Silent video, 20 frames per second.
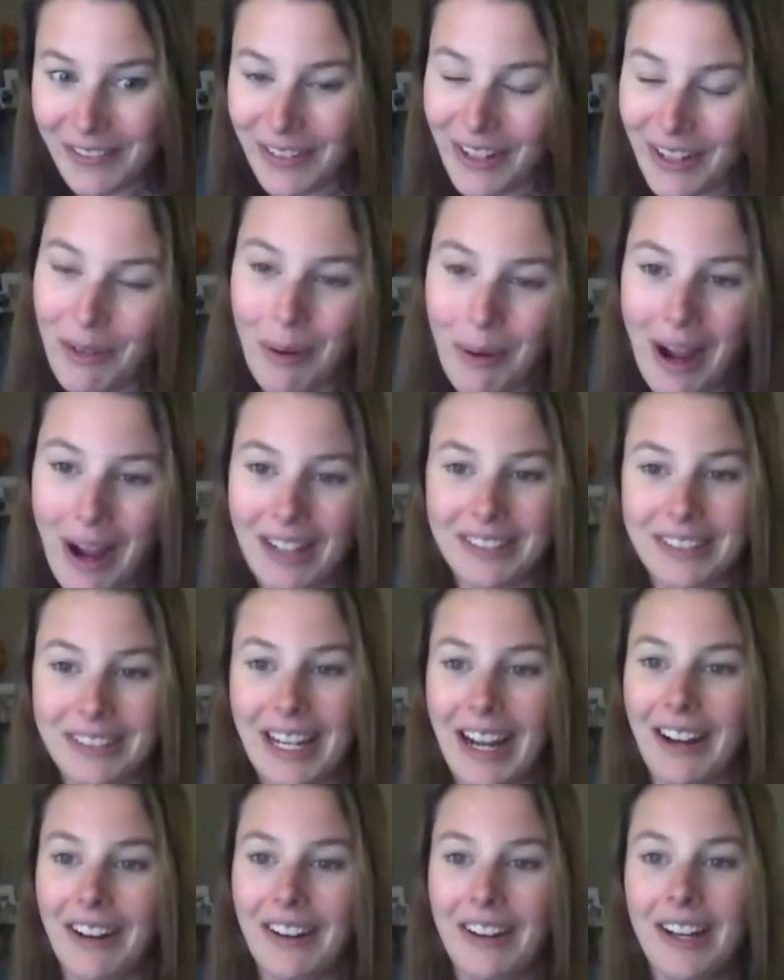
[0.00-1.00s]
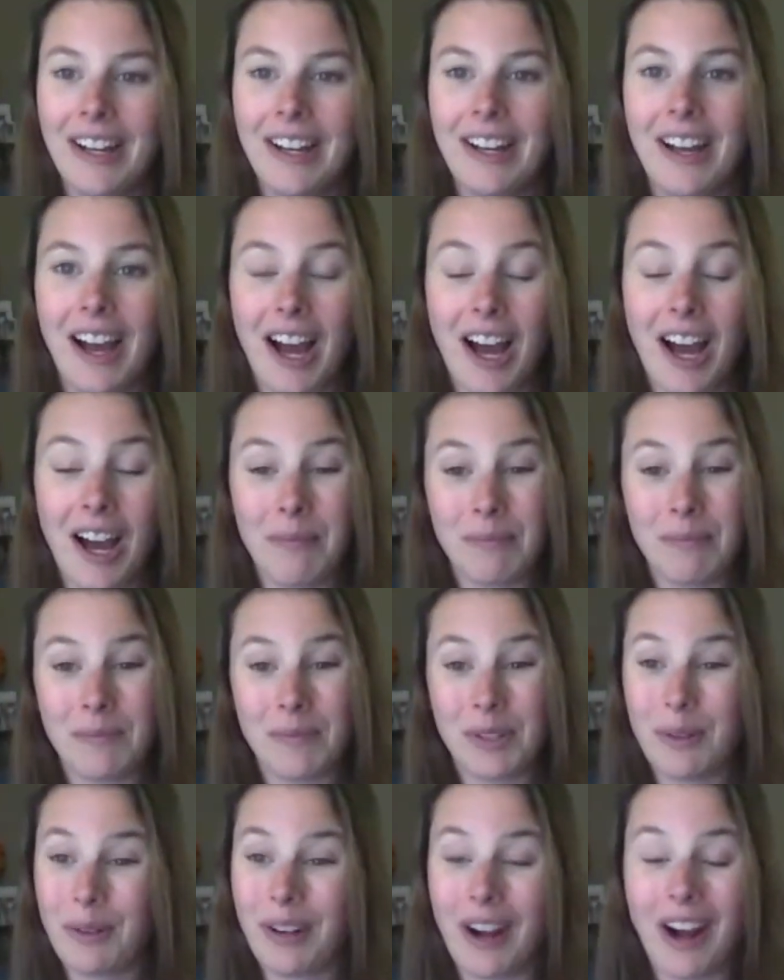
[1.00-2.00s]
for a while now.
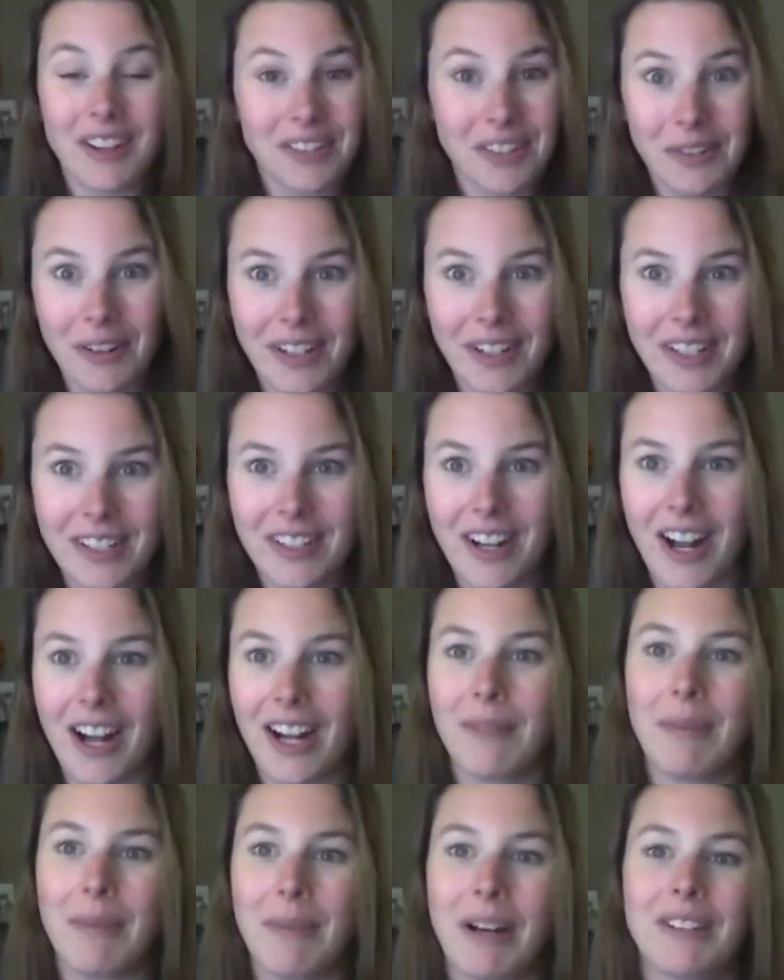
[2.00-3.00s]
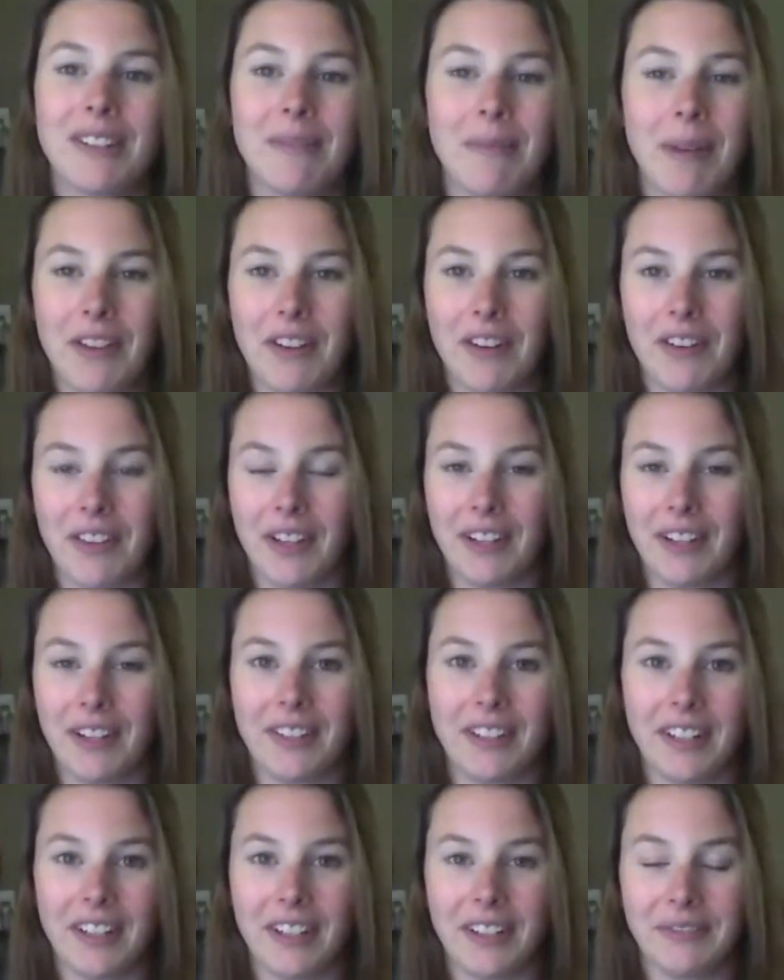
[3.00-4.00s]
So we're also going to talk about some other things
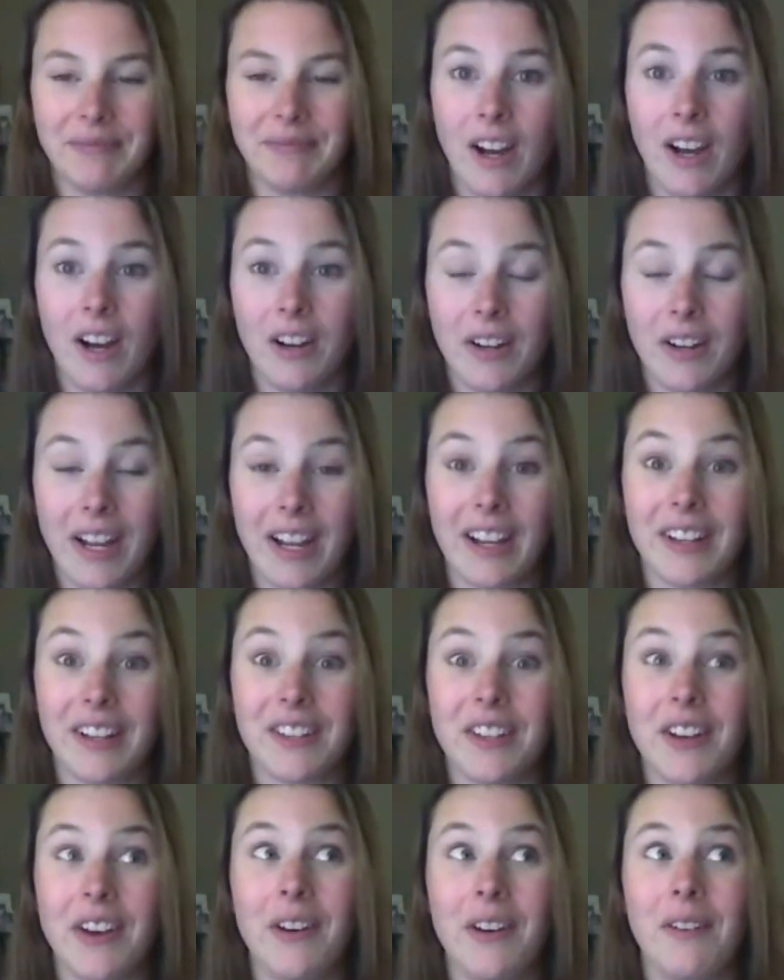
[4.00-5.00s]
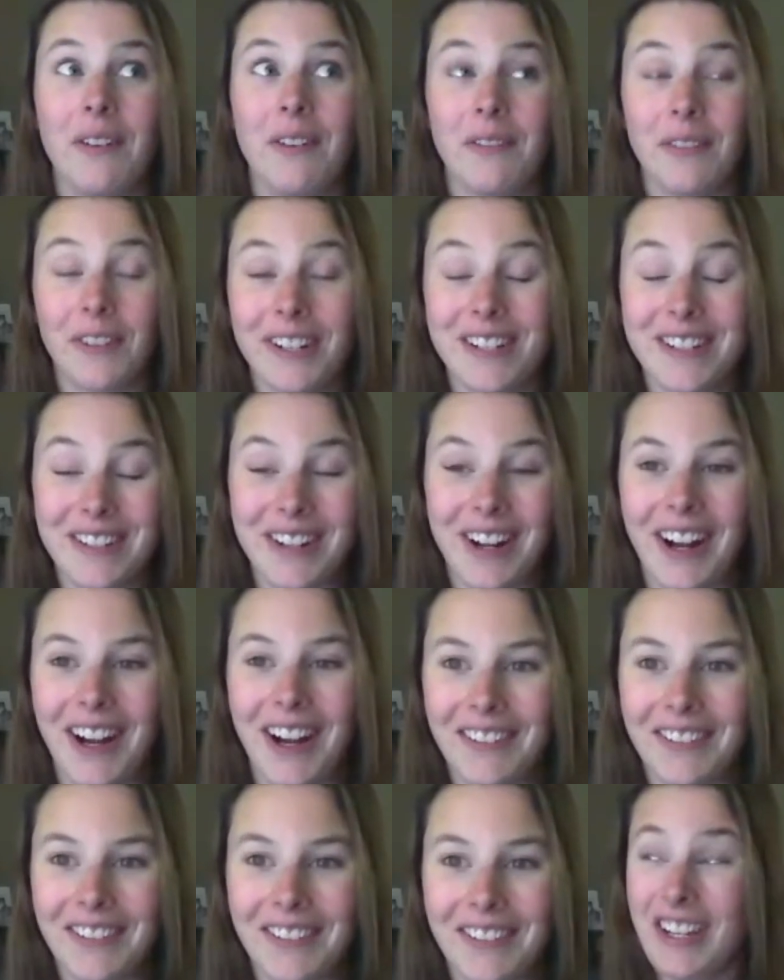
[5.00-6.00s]
here. Okay, so first
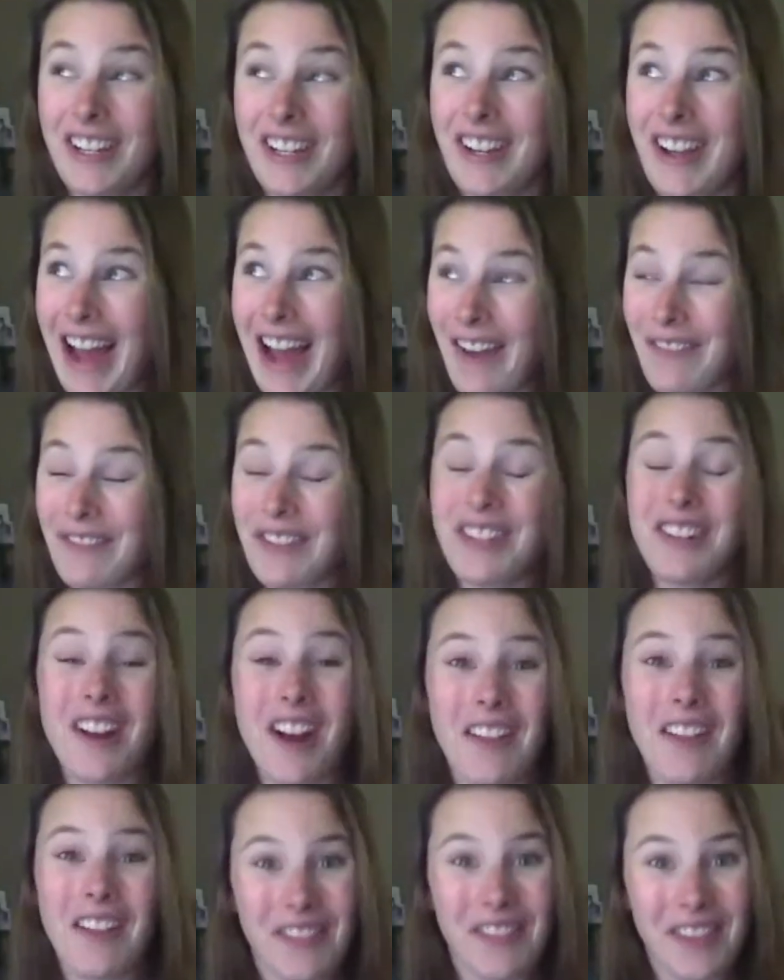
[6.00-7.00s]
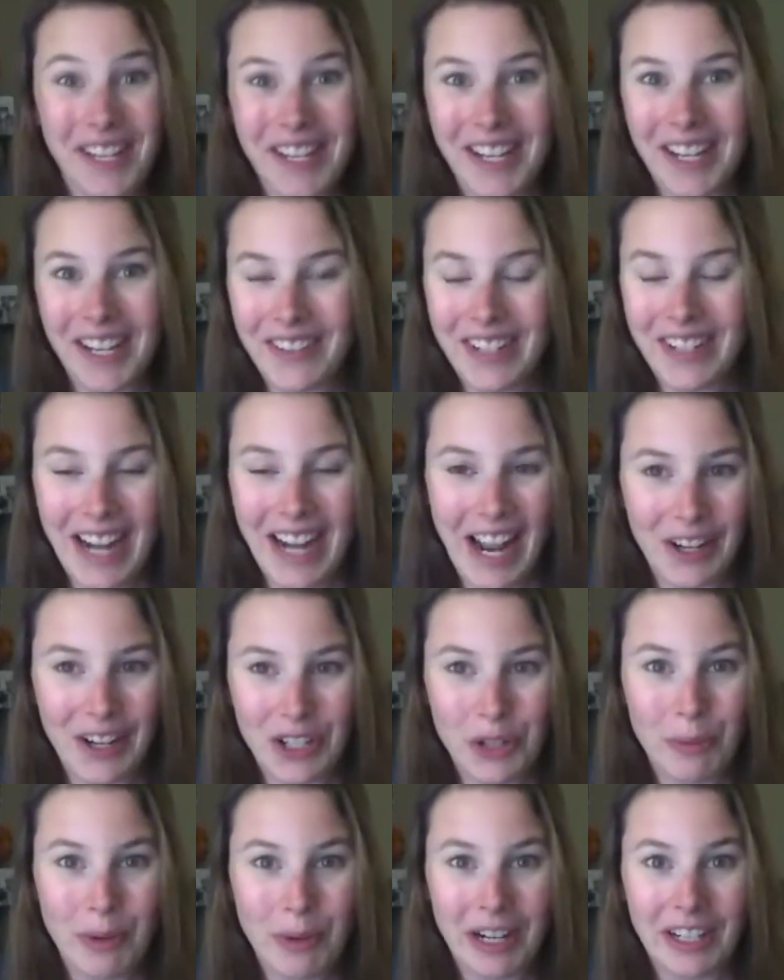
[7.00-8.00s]
off, you have to not think of an
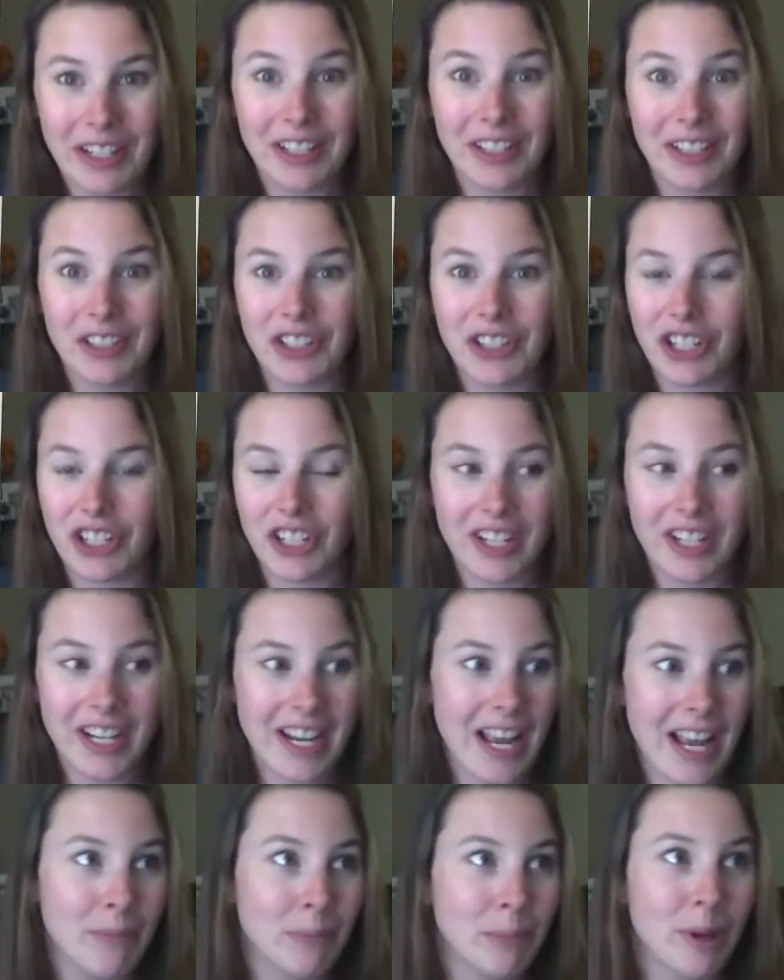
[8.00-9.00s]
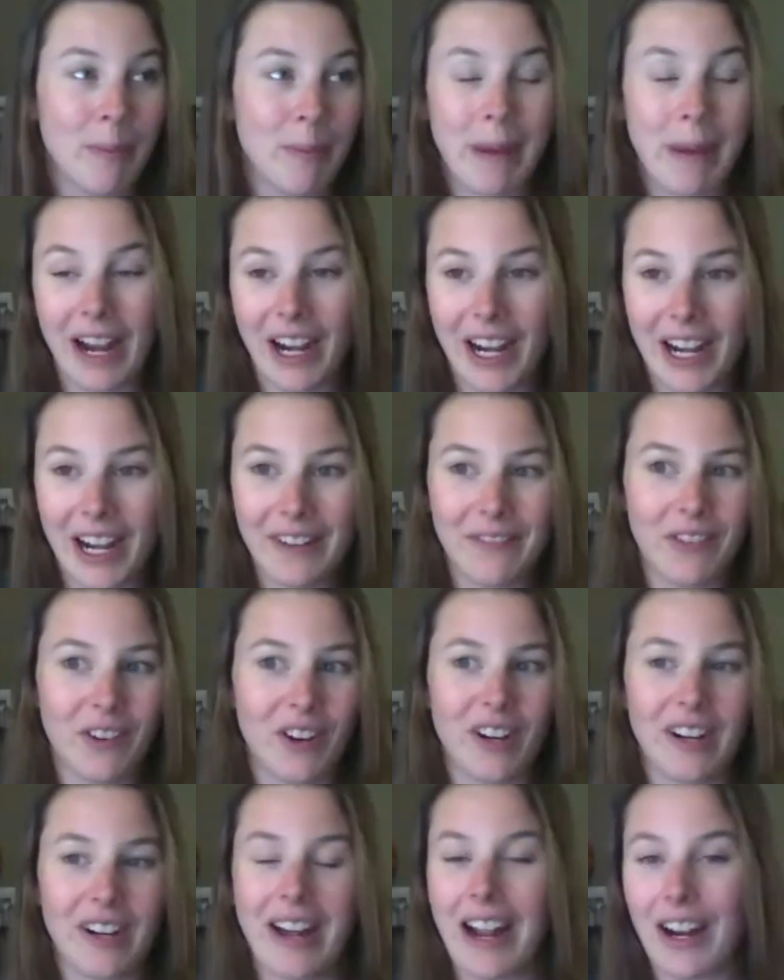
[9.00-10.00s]
actuarial journey and preparing
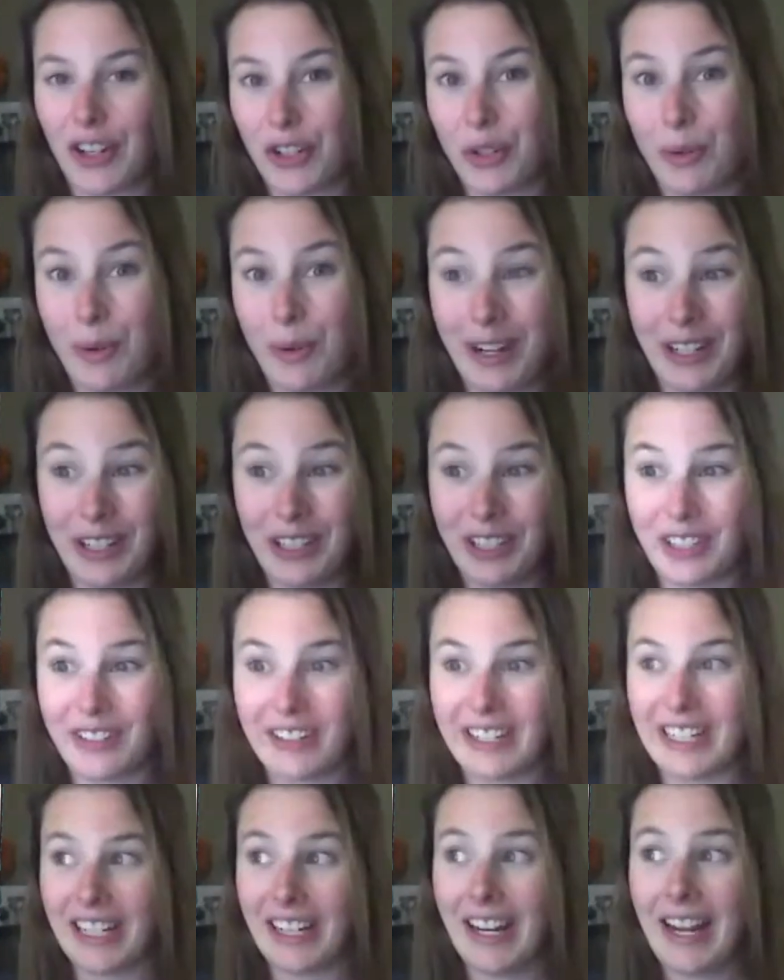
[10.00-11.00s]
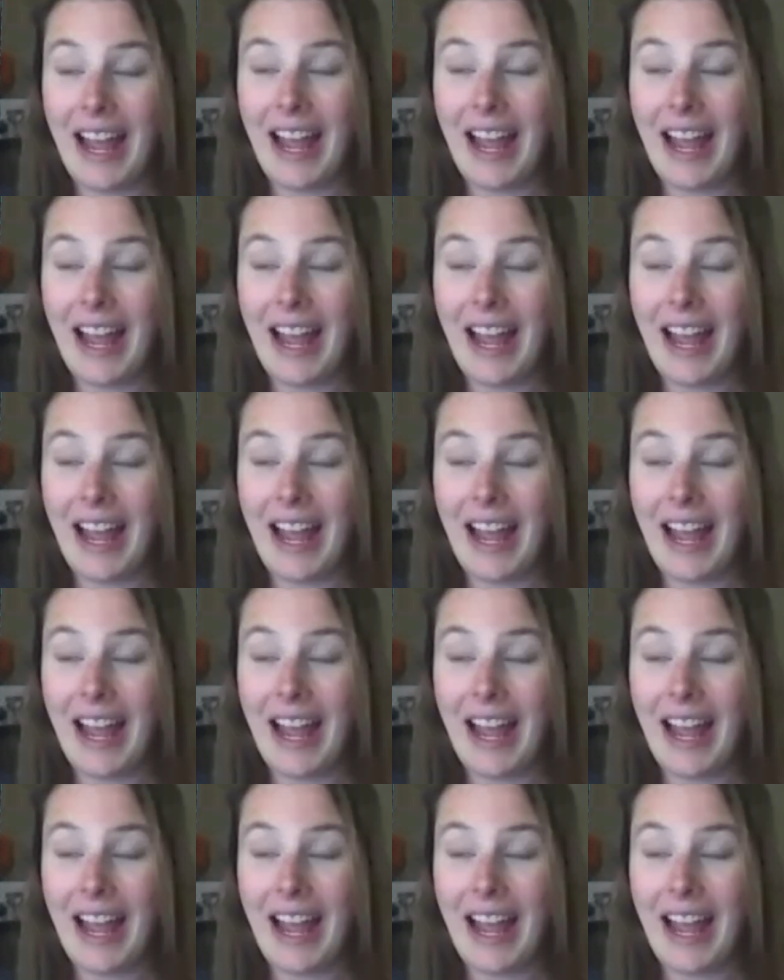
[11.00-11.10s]
for an actuarial career